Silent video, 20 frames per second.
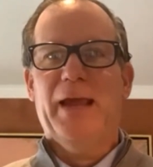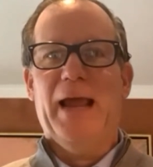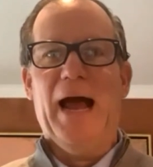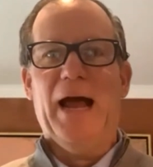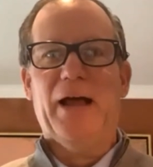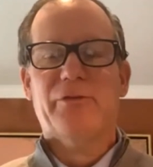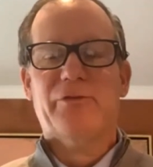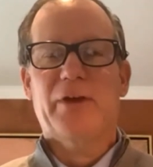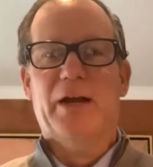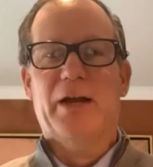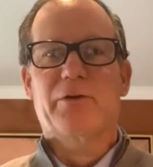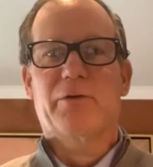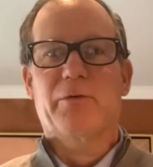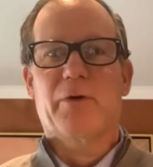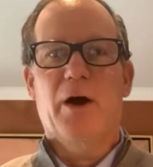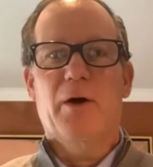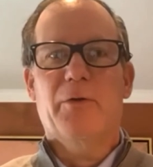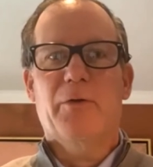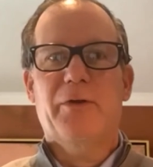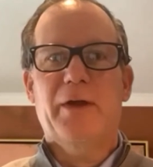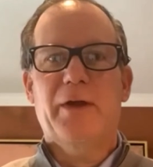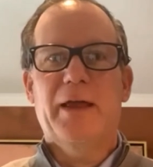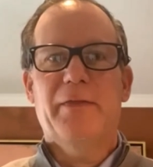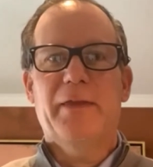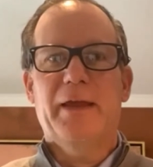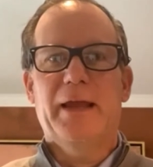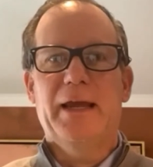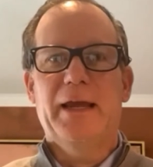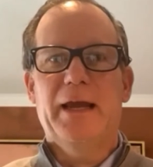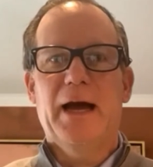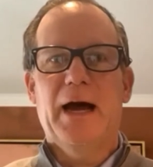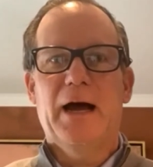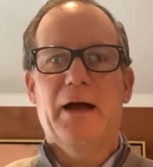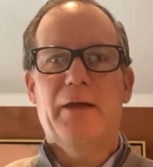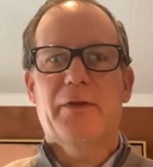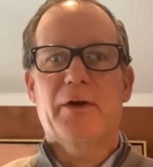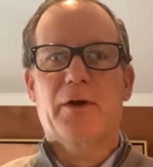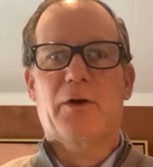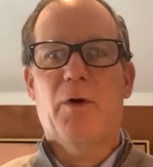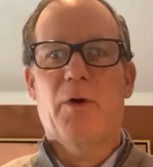asset growth in
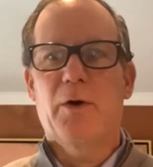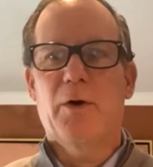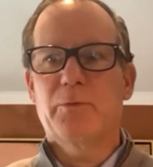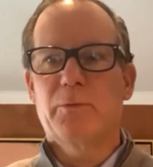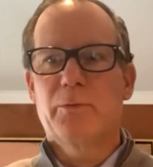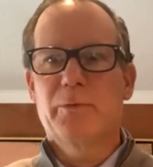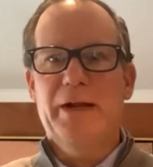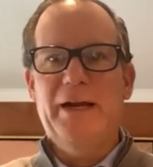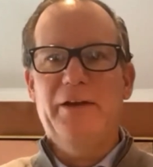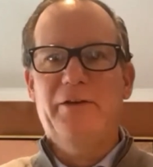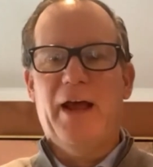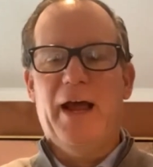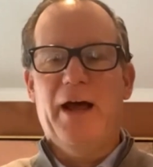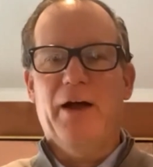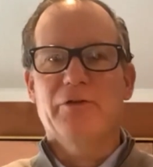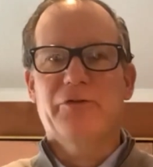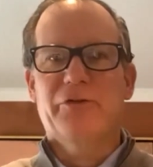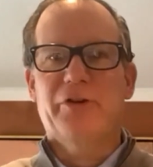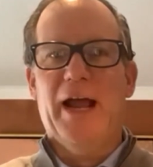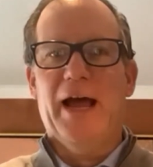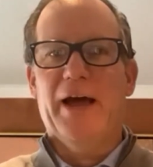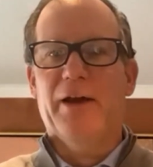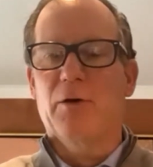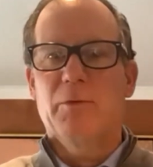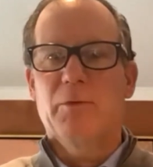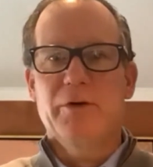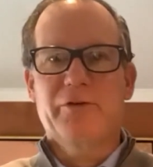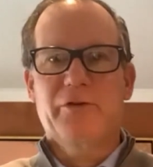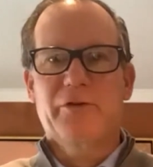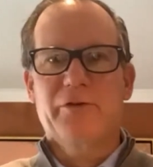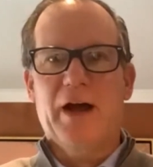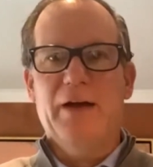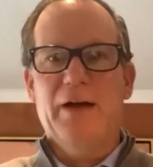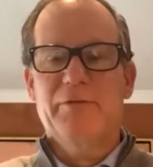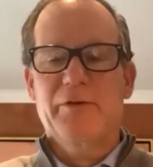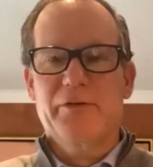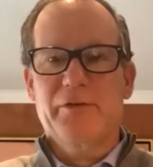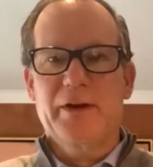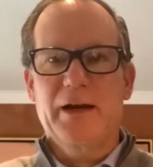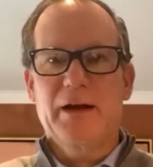the quote retail channel, which is
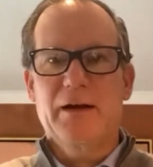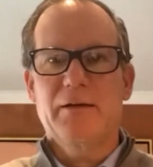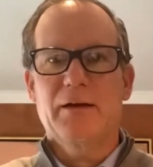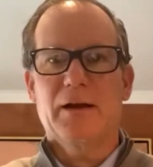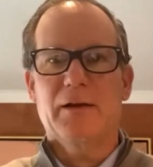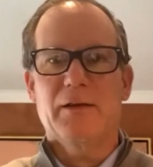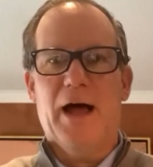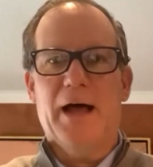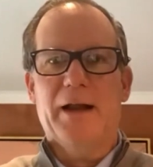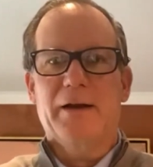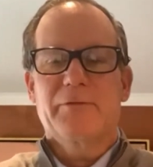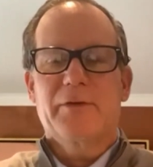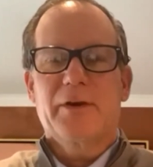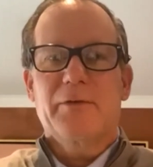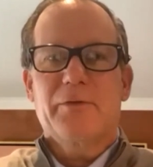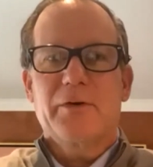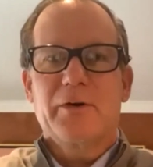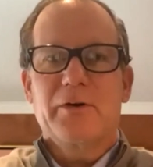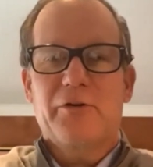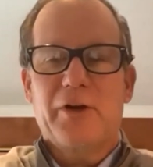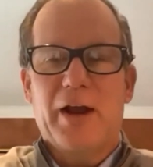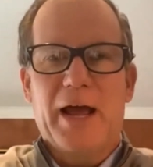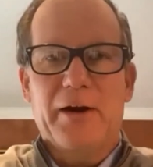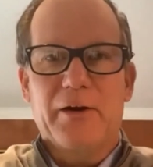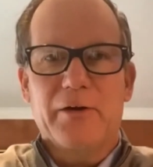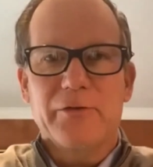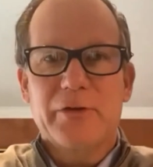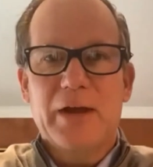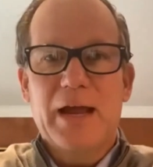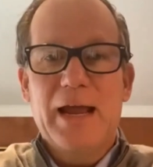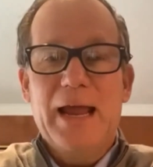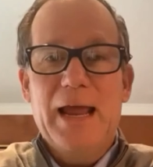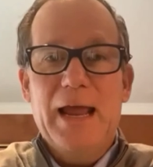obviously a lot of different channels.